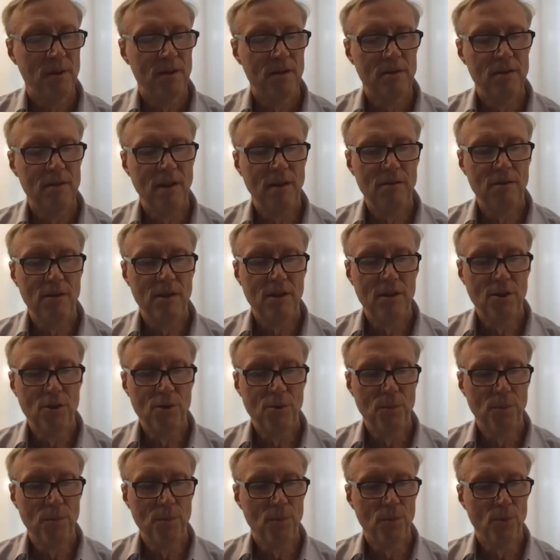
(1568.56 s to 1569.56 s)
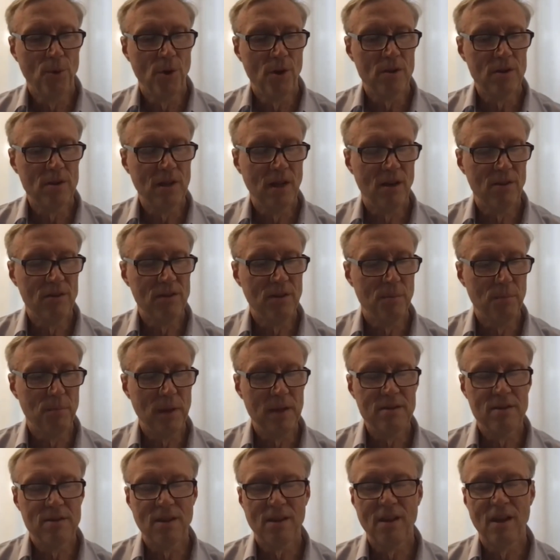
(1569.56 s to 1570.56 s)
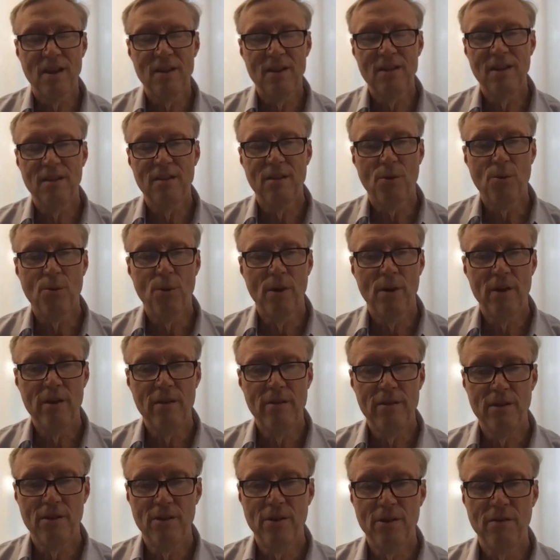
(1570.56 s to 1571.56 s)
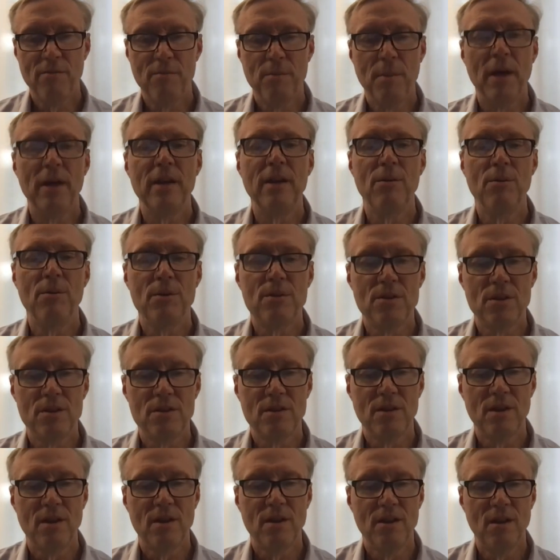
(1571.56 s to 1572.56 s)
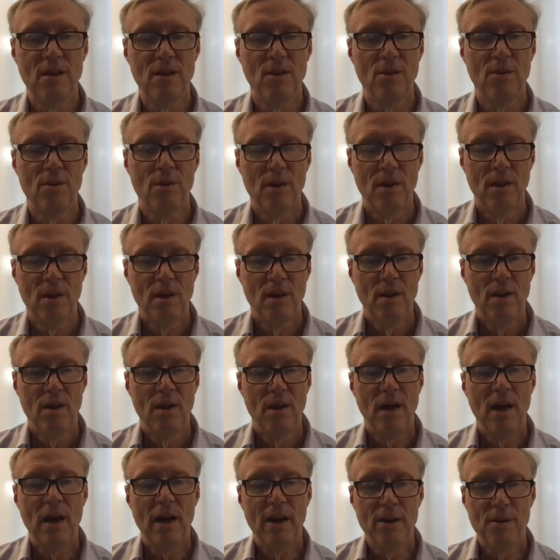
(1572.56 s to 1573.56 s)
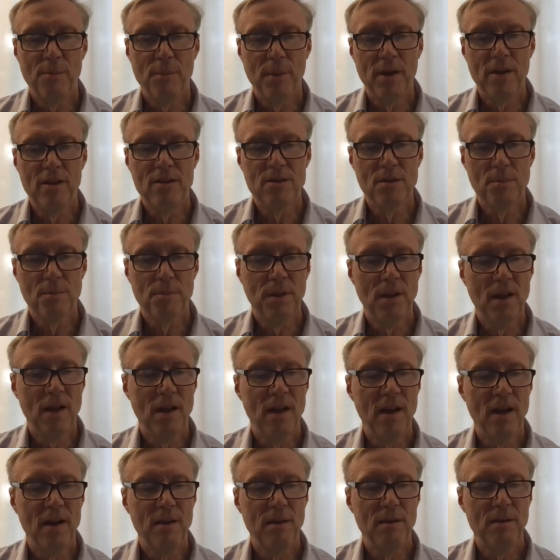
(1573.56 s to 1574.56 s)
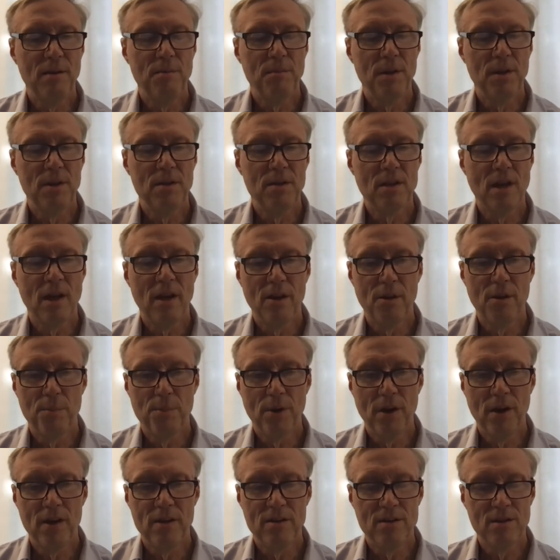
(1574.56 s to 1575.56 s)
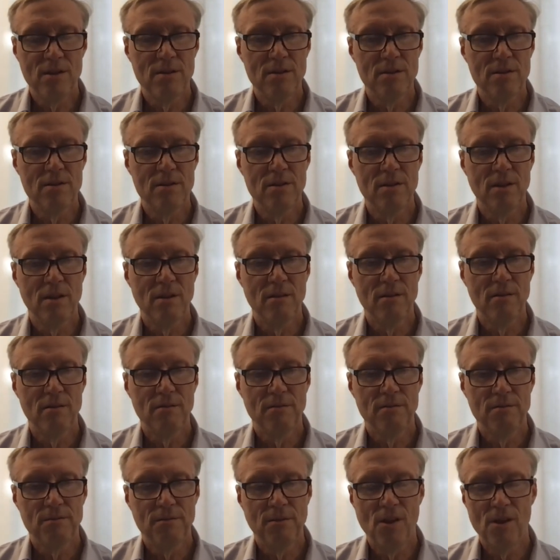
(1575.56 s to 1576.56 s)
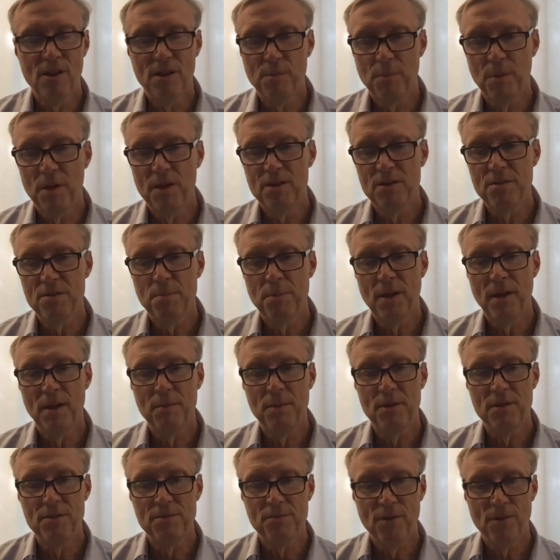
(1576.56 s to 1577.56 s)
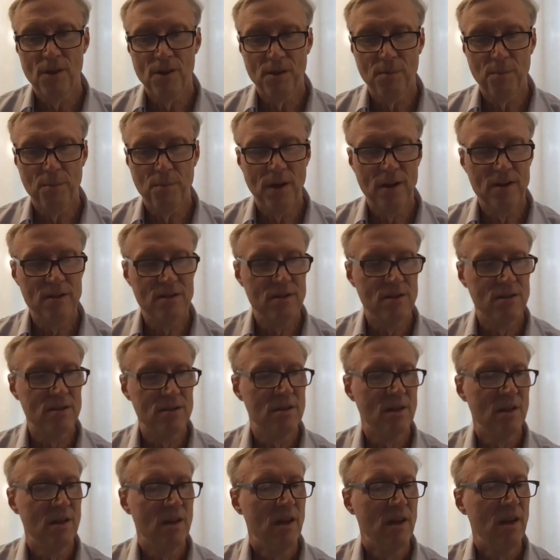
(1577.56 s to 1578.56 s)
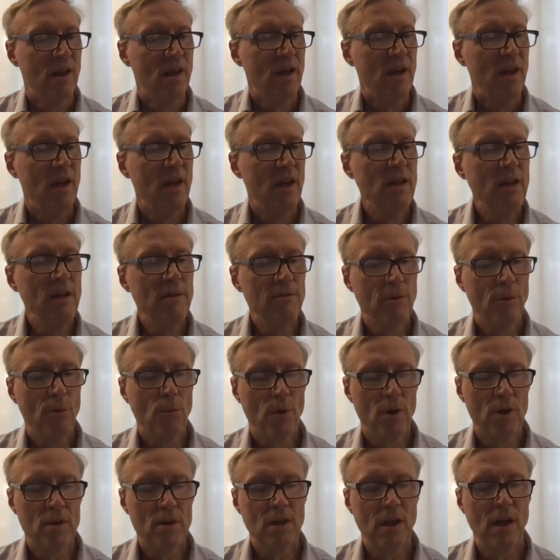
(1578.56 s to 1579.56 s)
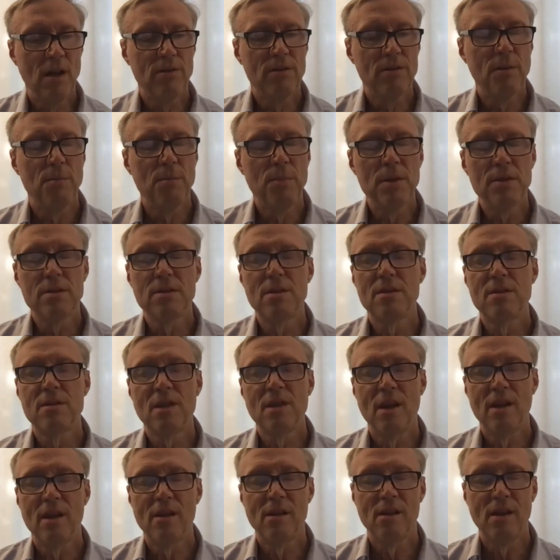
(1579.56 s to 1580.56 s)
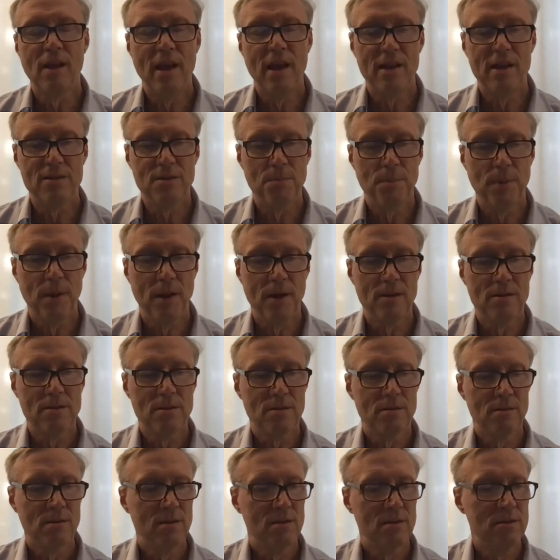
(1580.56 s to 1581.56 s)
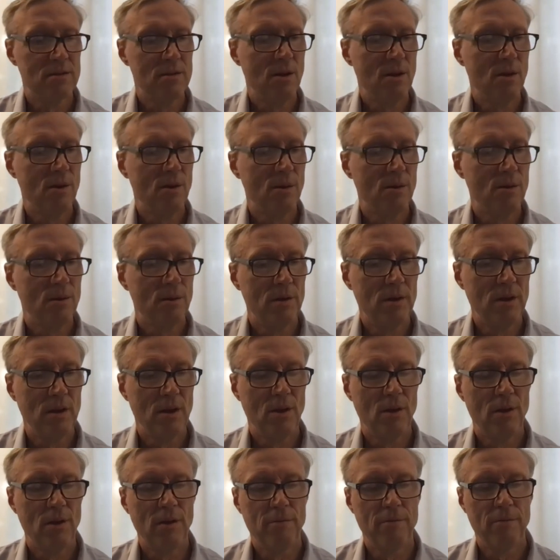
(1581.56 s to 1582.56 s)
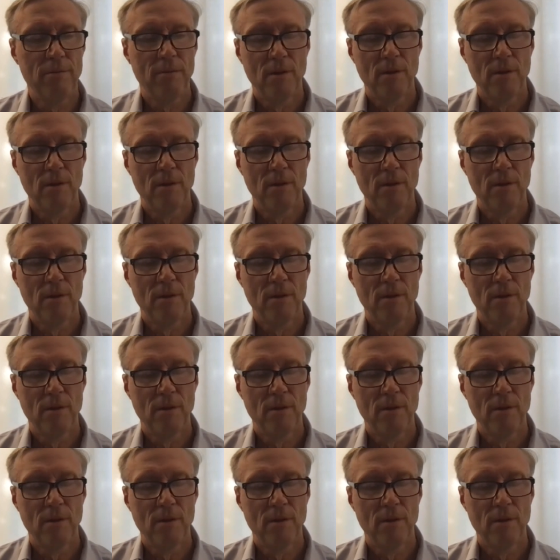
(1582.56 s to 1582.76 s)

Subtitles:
David Hume worked out the basic idea of the quantity theory of money, which is that, higher money supply means higher prices, and a falling money supply means falling prices. And he even worked out the business cycle aspects. So, if